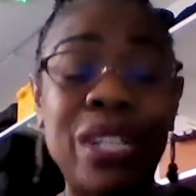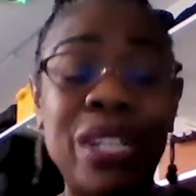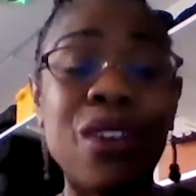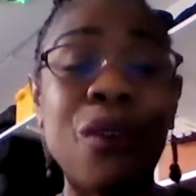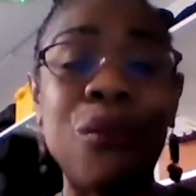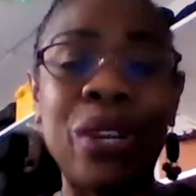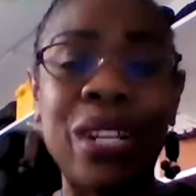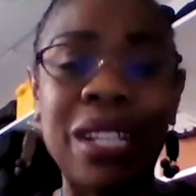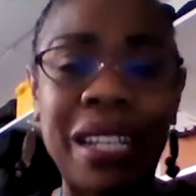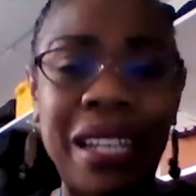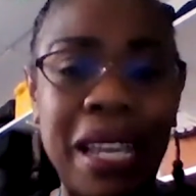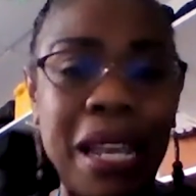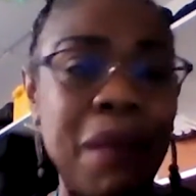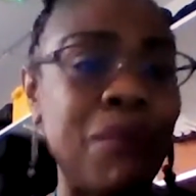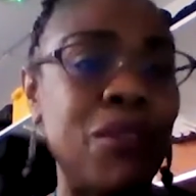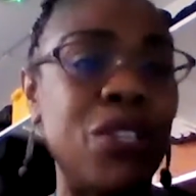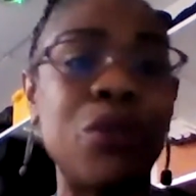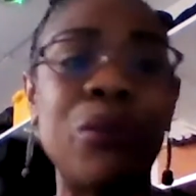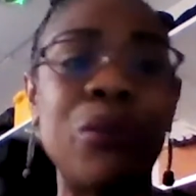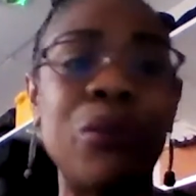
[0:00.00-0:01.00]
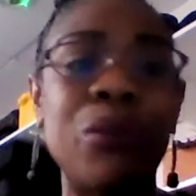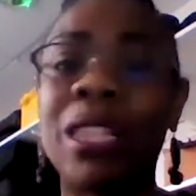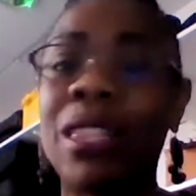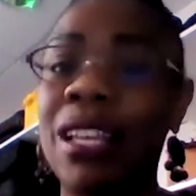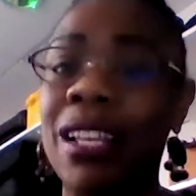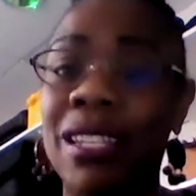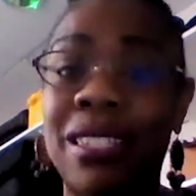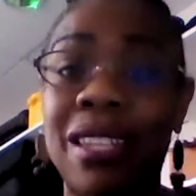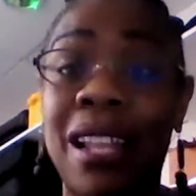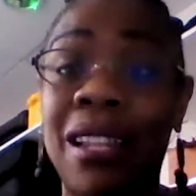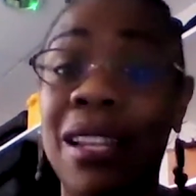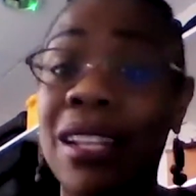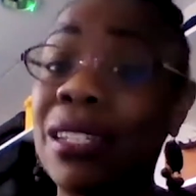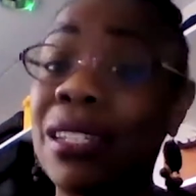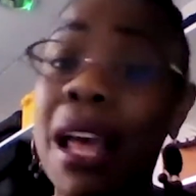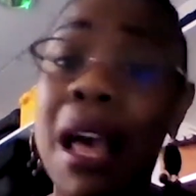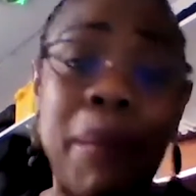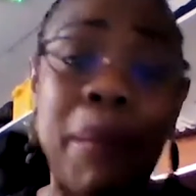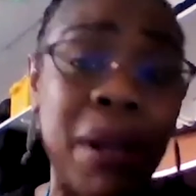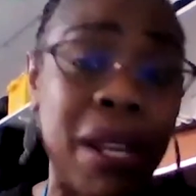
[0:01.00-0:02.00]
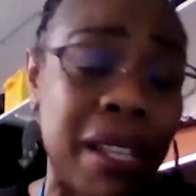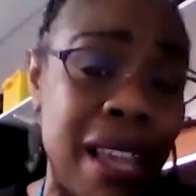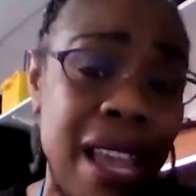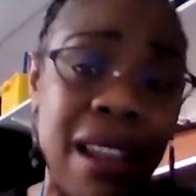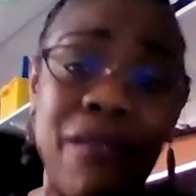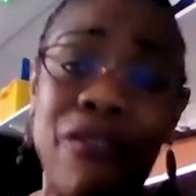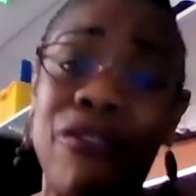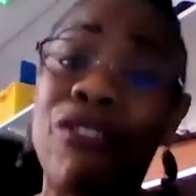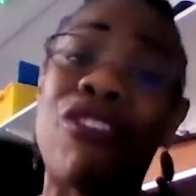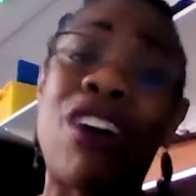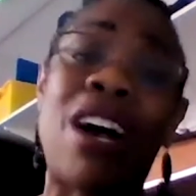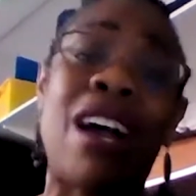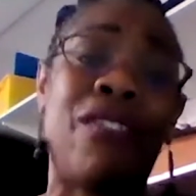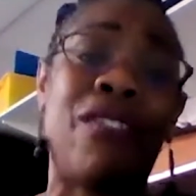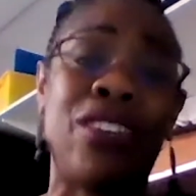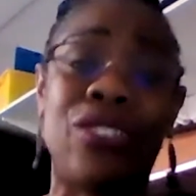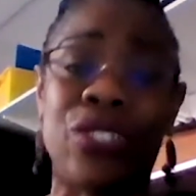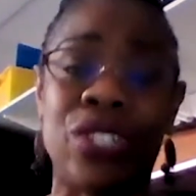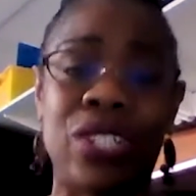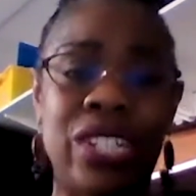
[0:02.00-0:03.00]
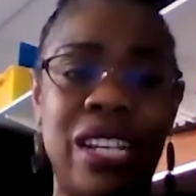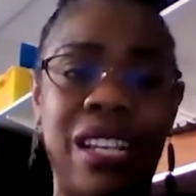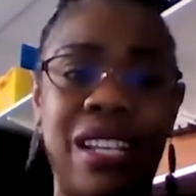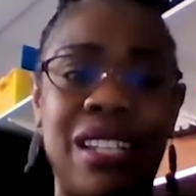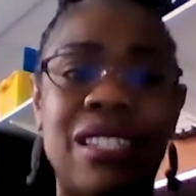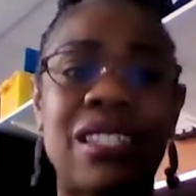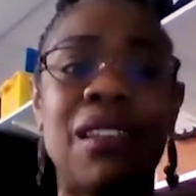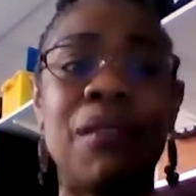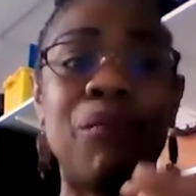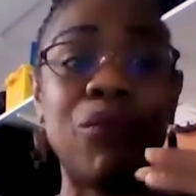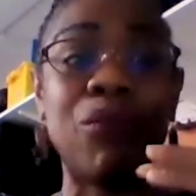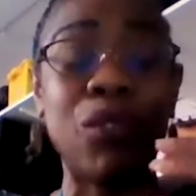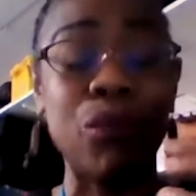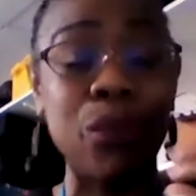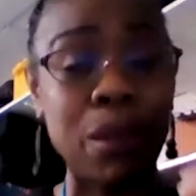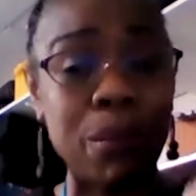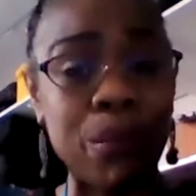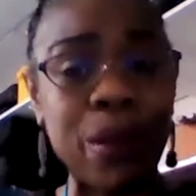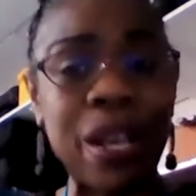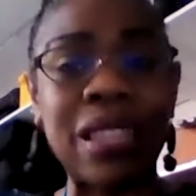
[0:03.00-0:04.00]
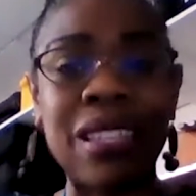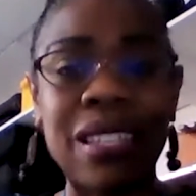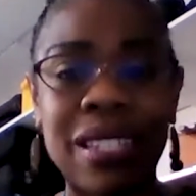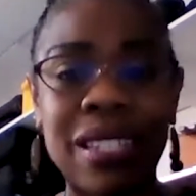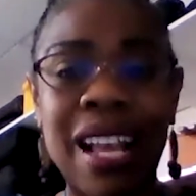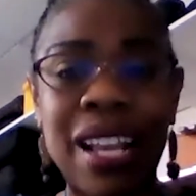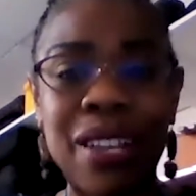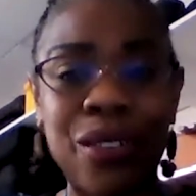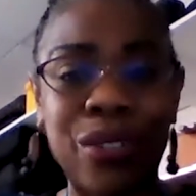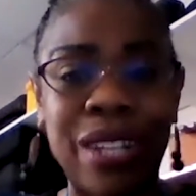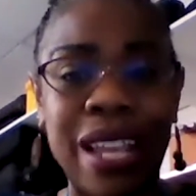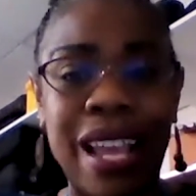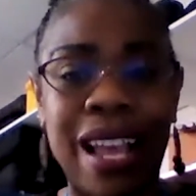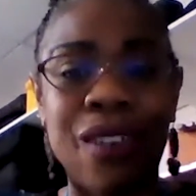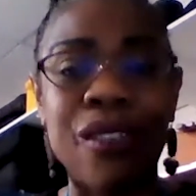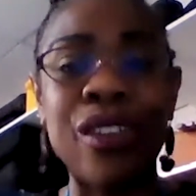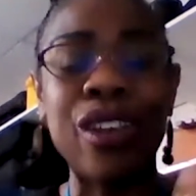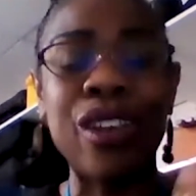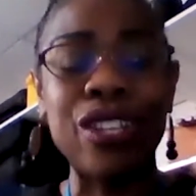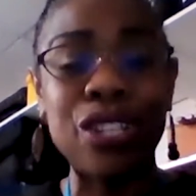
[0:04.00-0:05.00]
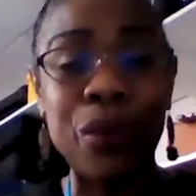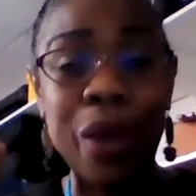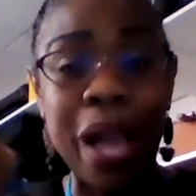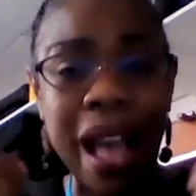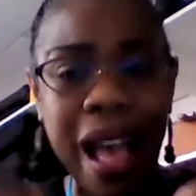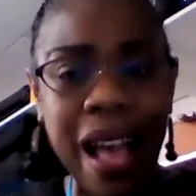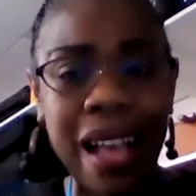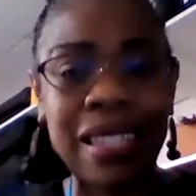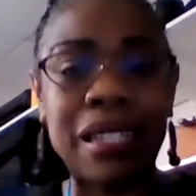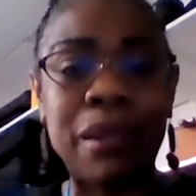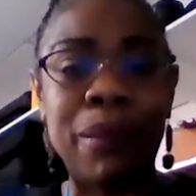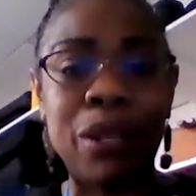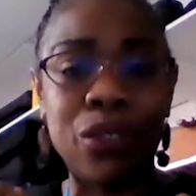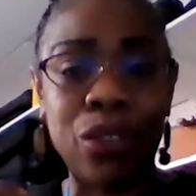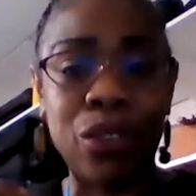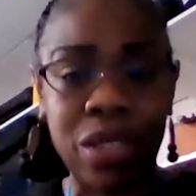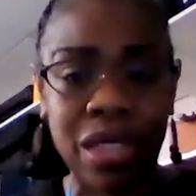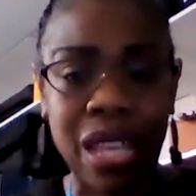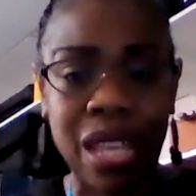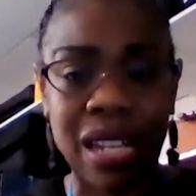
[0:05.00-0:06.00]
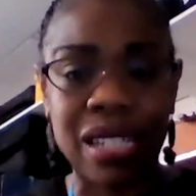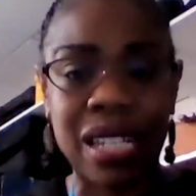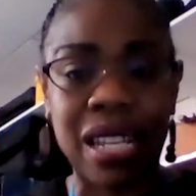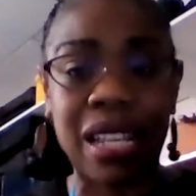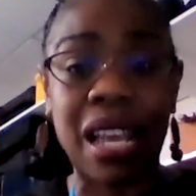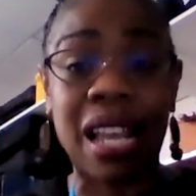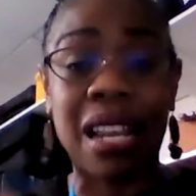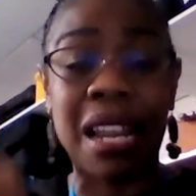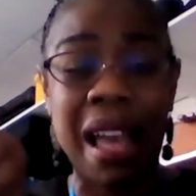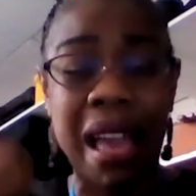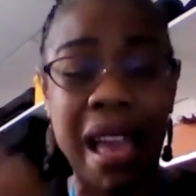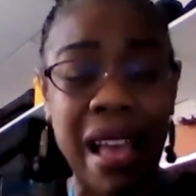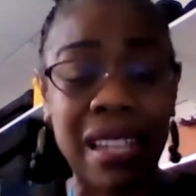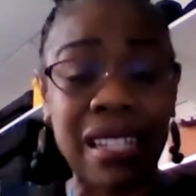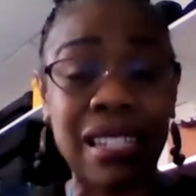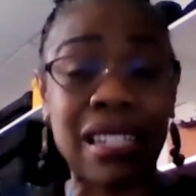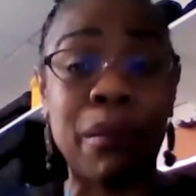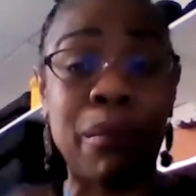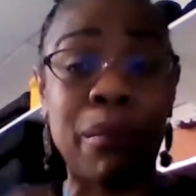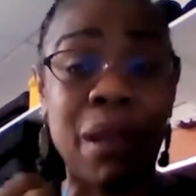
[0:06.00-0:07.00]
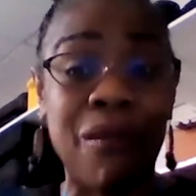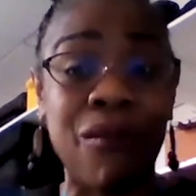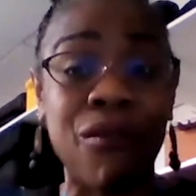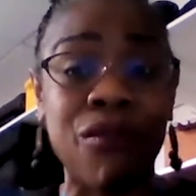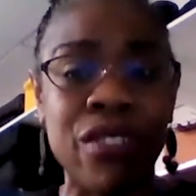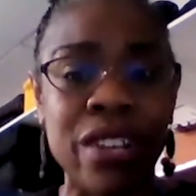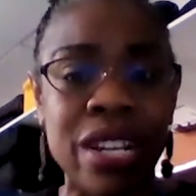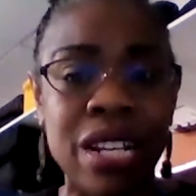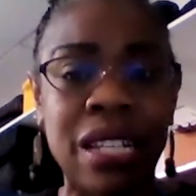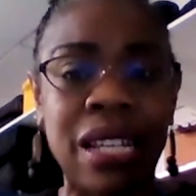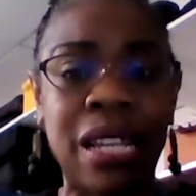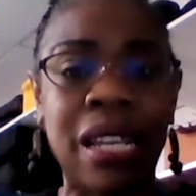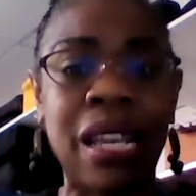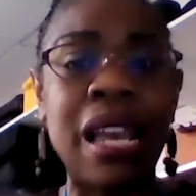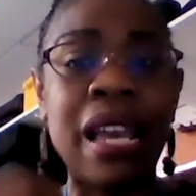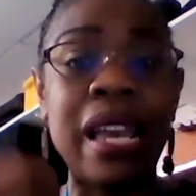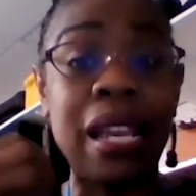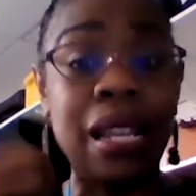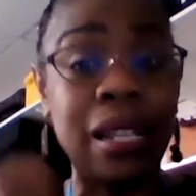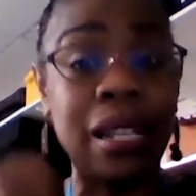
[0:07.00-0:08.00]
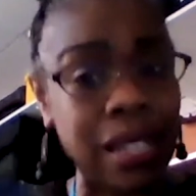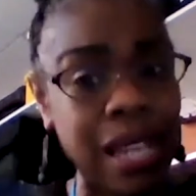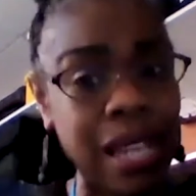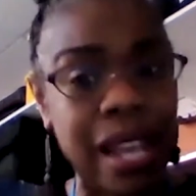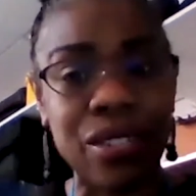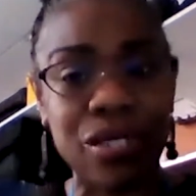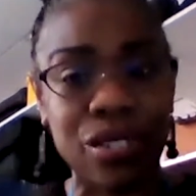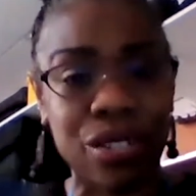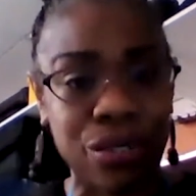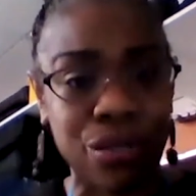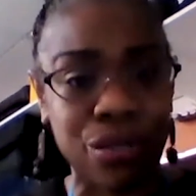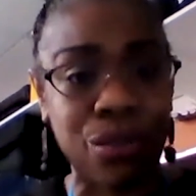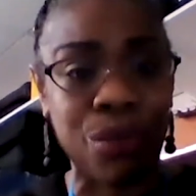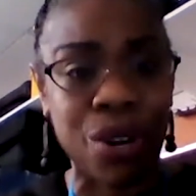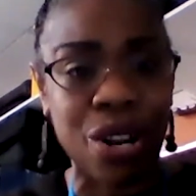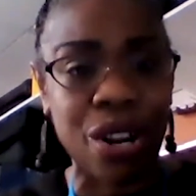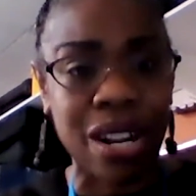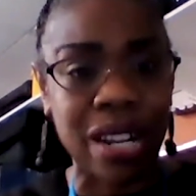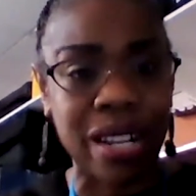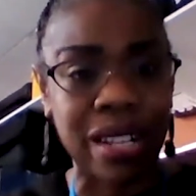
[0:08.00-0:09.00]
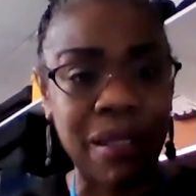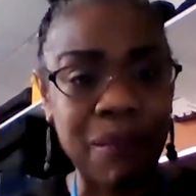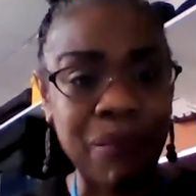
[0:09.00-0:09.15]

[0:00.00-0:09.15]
don't want to keep doing this, and this happened again for 500 years. We want to break the cycle now. So it has to be authentic, and it has to be really intentional work.